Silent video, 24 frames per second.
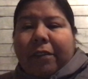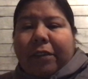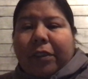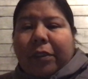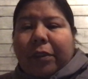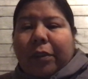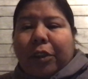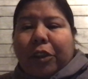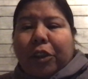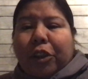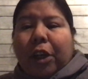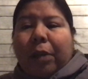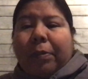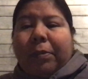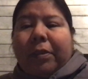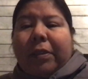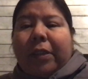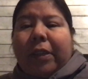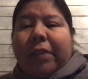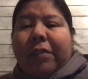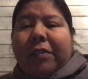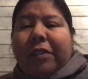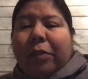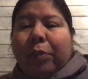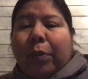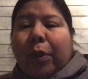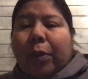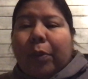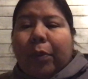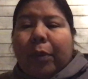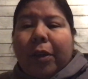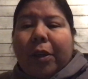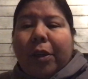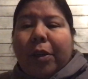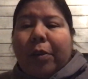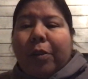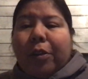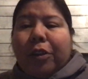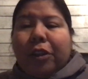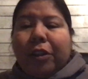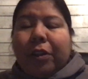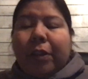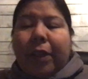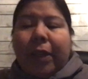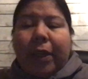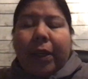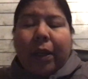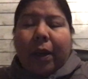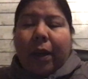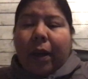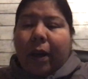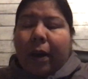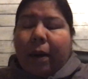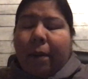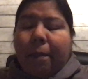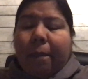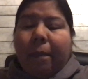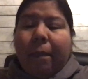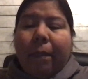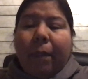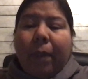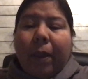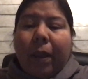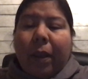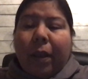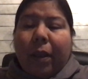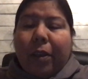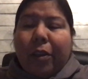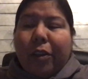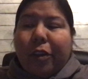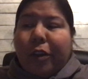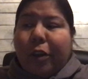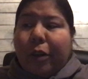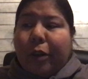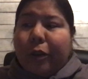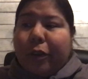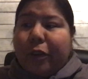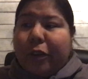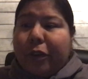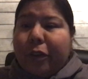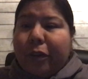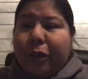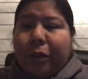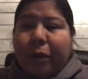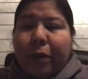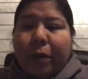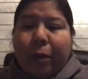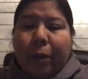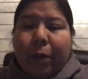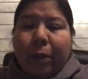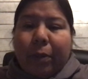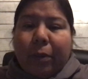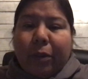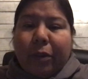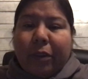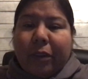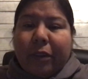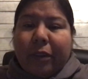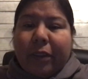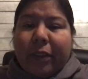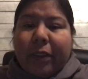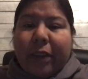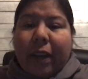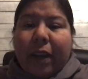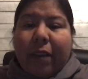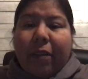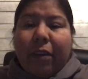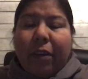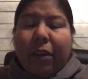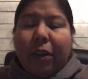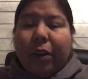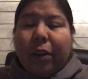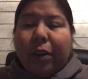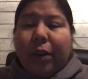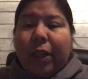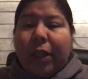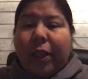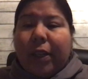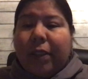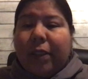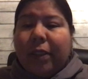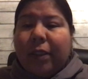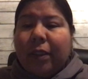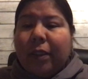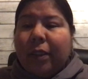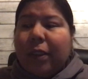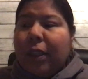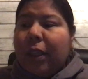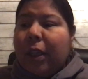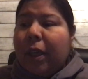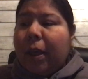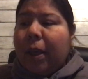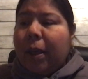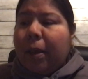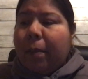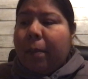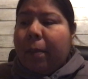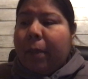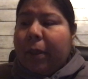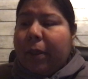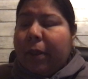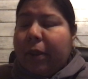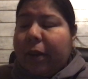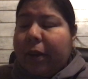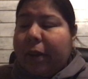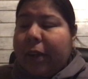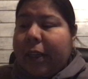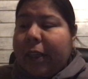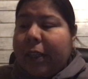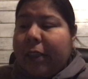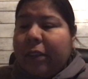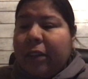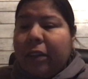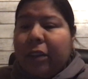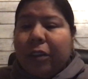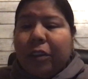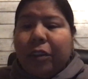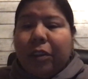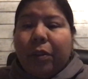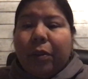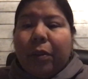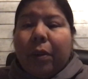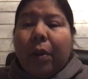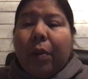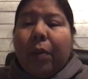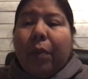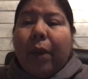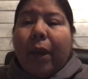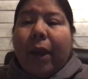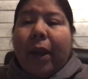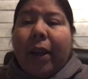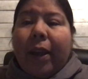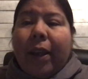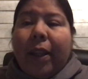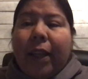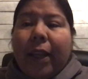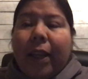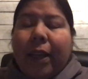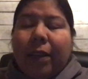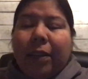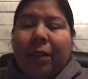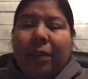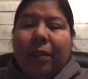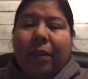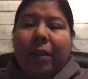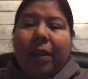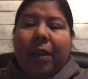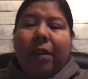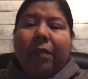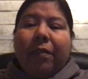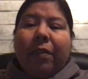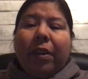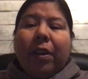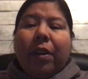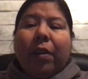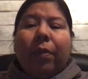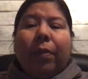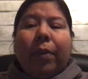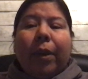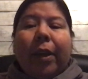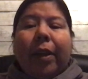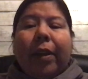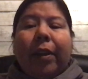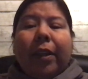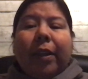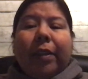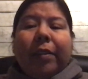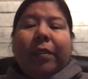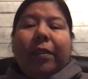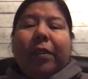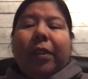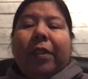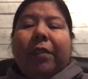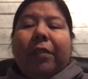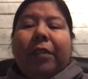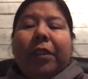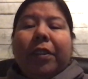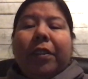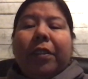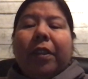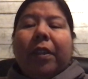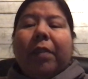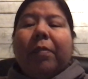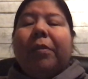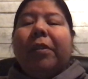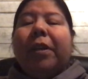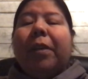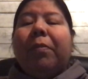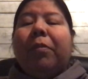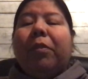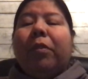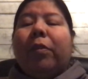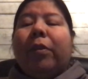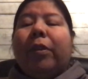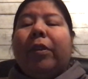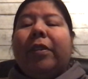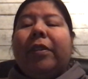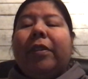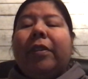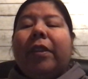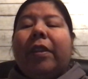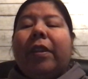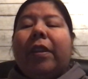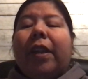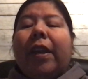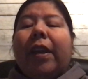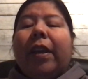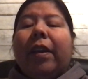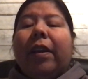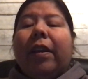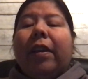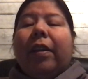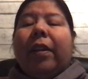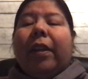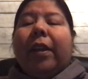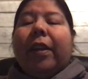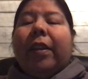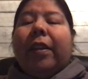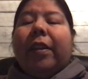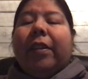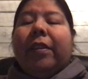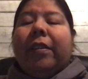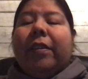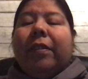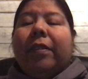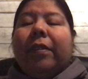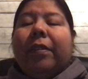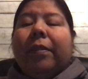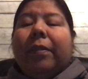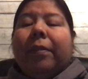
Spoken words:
So a drop sleeve is what we're usually used to and what most of us have on our hoodies. But there is also a raglan sleeve, and a raglan sleeve just comes up towards the neck like this.